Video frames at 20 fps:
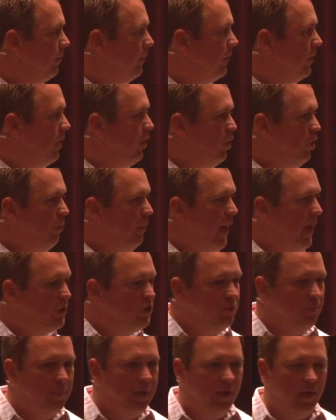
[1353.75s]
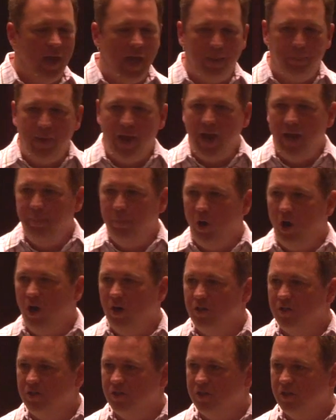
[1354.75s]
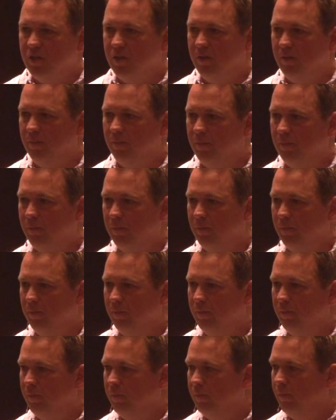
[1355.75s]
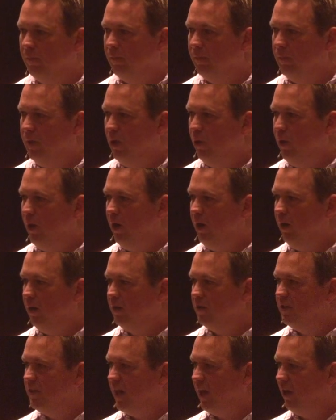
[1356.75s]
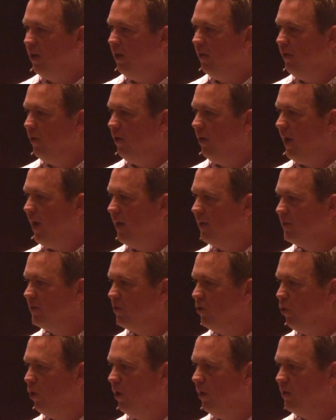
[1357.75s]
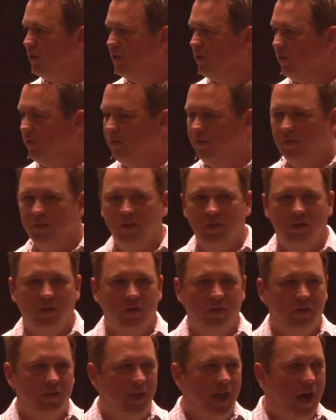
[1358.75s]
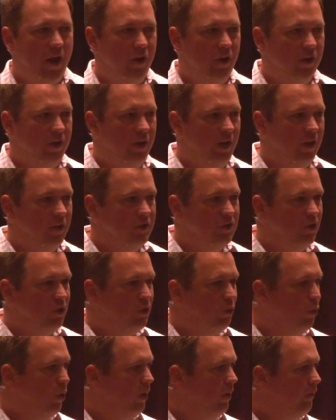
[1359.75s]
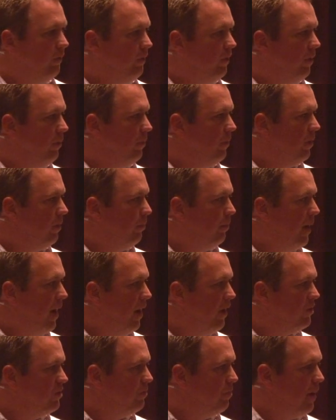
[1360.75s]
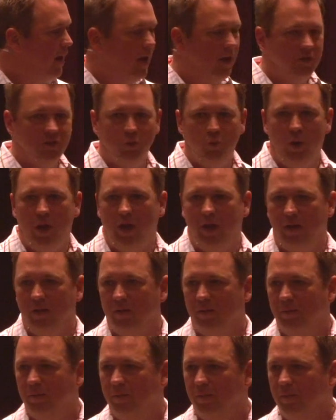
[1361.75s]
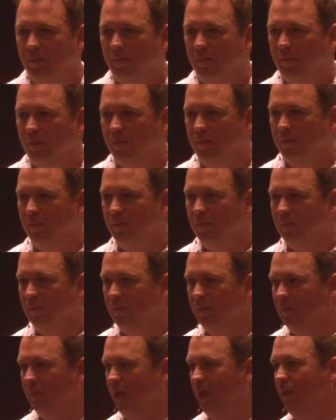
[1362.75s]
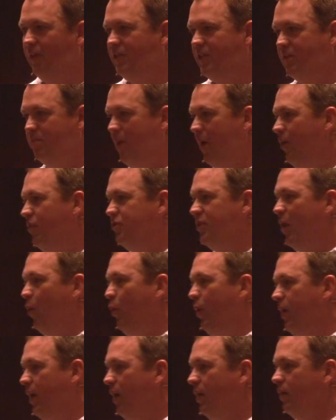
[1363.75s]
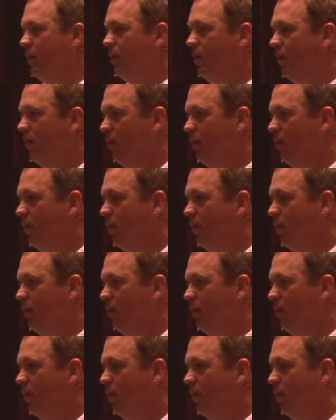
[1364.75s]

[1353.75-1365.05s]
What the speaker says: Can you imagine being locked behind bars? Hearing second or third hand stories of how your kids are doing from miles and miles away. Now, this is Mother's Day weekend.